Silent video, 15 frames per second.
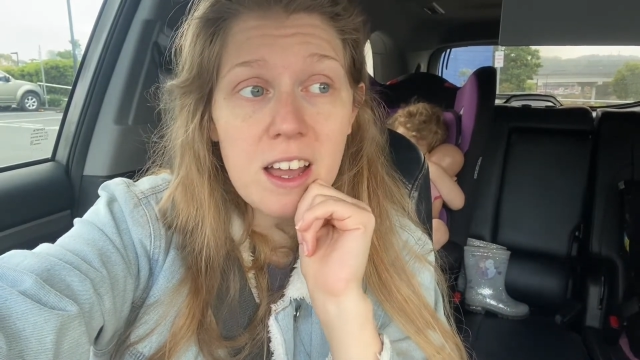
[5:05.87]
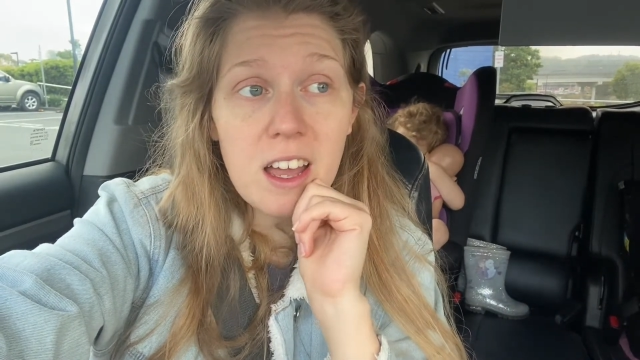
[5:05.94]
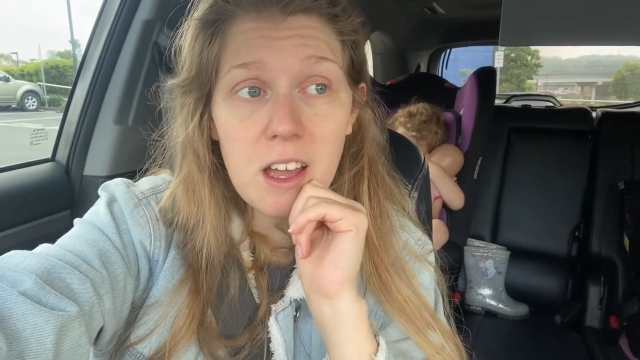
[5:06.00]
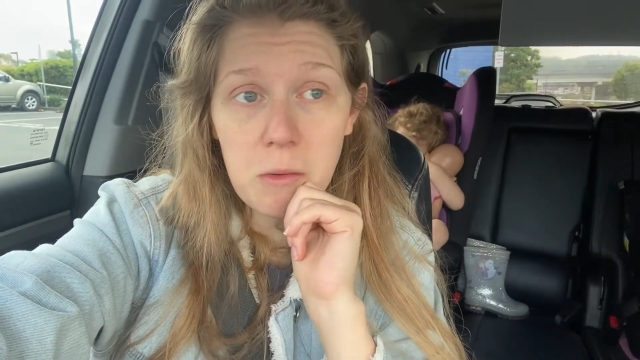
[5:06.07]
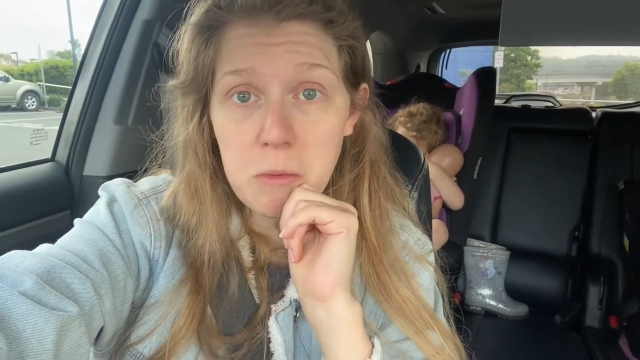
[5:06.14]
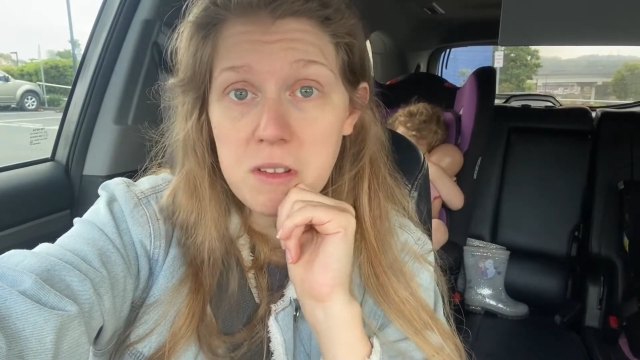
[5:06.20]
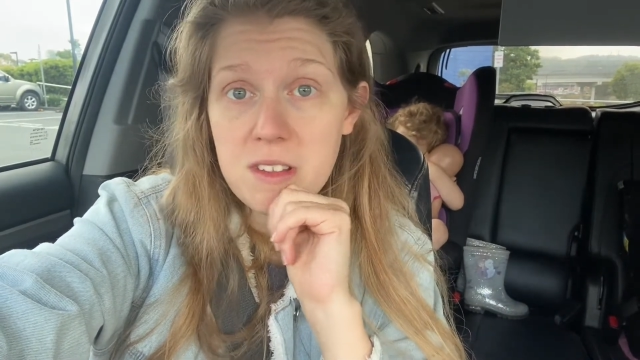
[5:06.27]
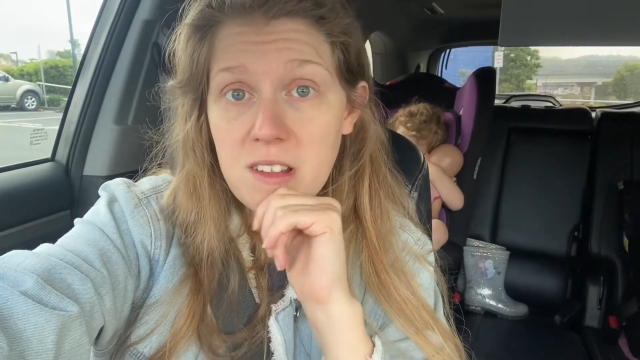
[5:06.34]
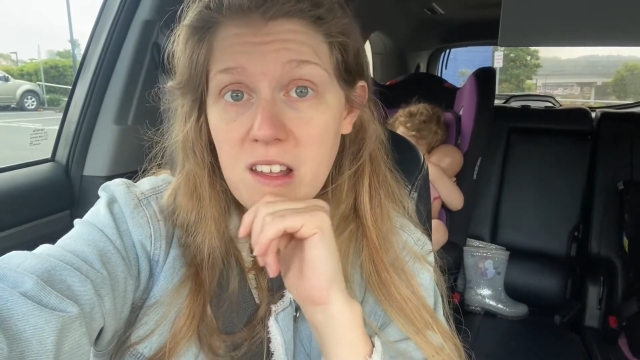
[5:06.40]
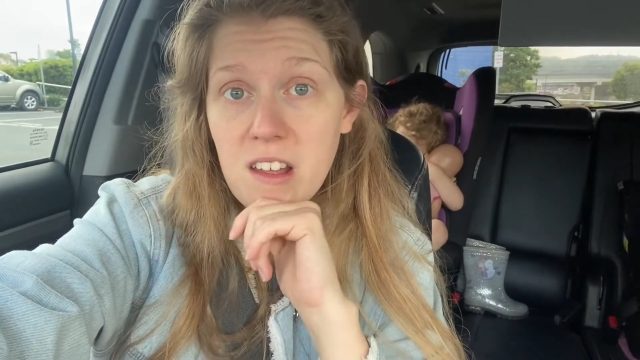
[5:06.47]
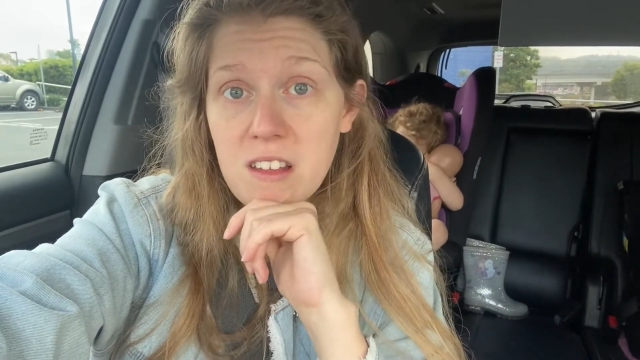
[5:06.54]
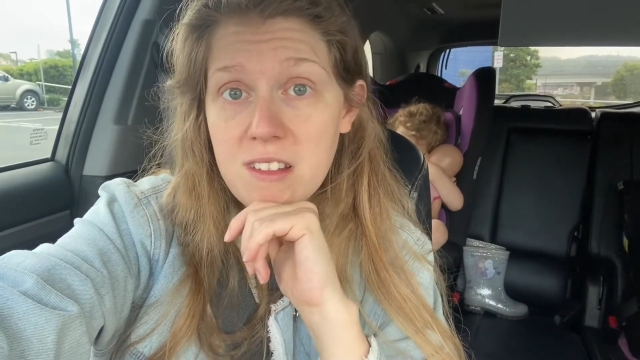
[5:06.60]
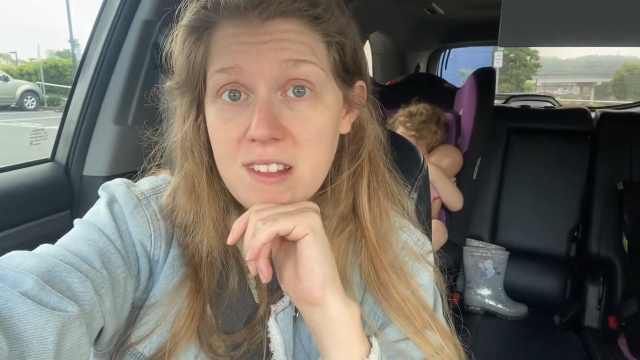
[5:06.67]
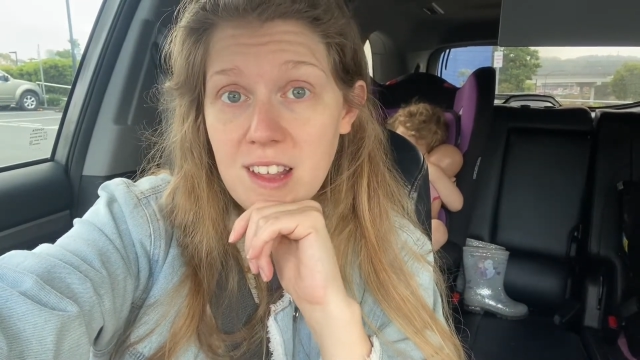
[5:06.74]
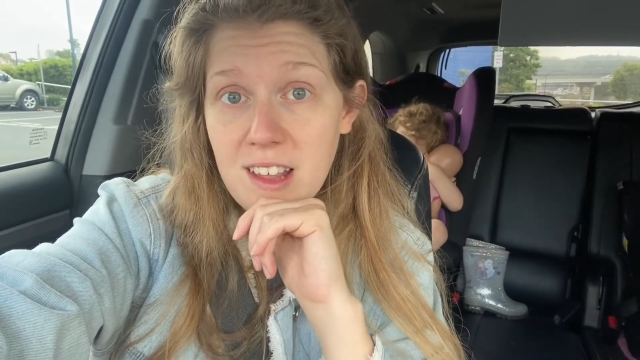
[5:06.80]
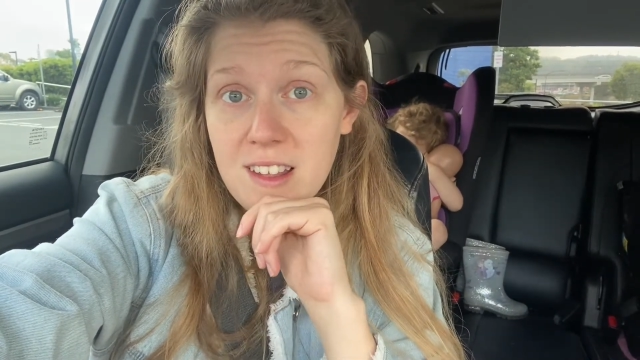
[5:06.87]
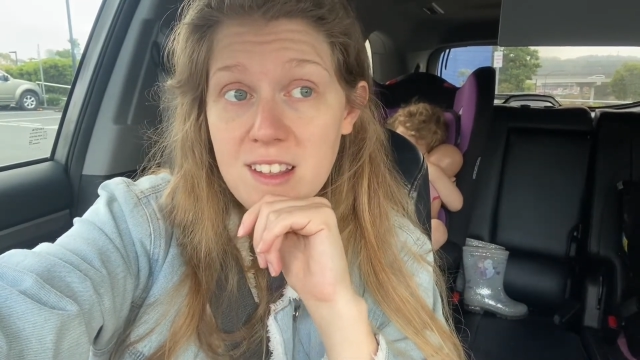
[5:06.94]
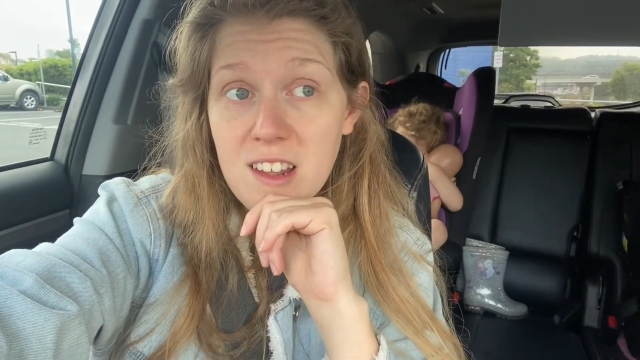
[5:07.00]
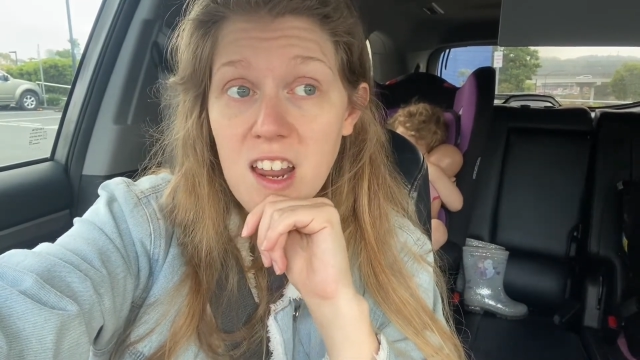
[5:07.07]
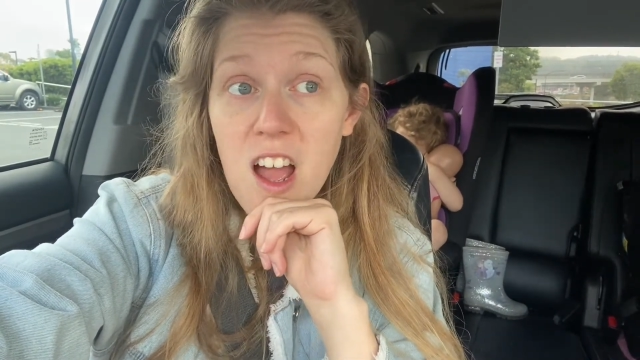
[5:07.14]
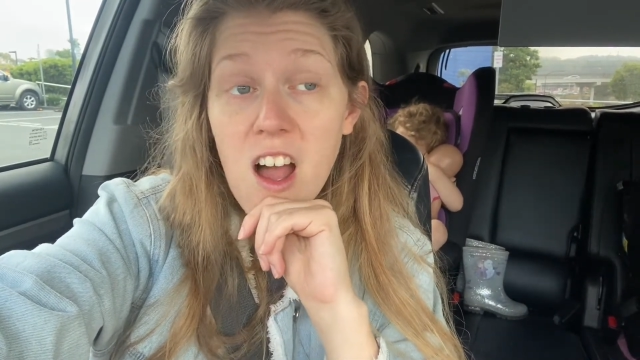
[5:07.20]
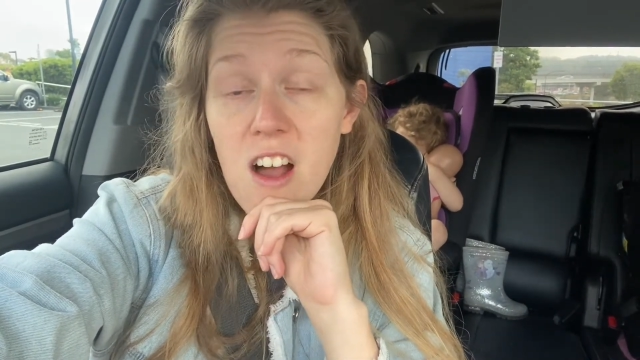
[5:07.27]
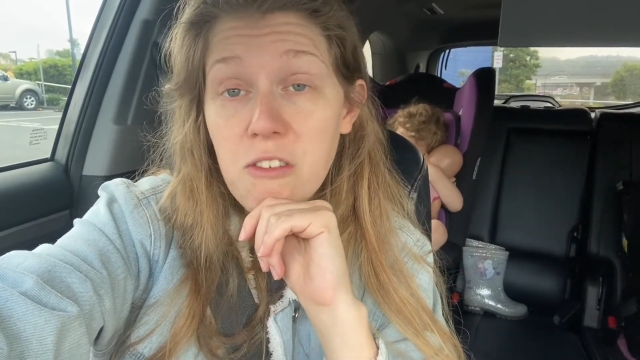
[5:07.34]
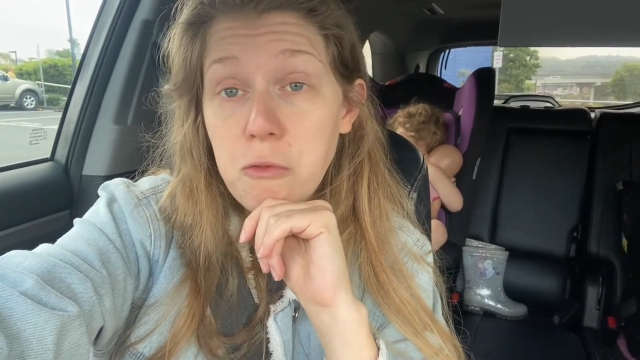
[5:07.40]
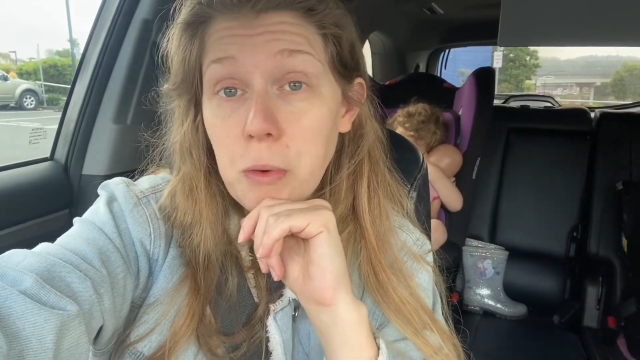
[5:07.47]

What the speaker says: it was a 6.5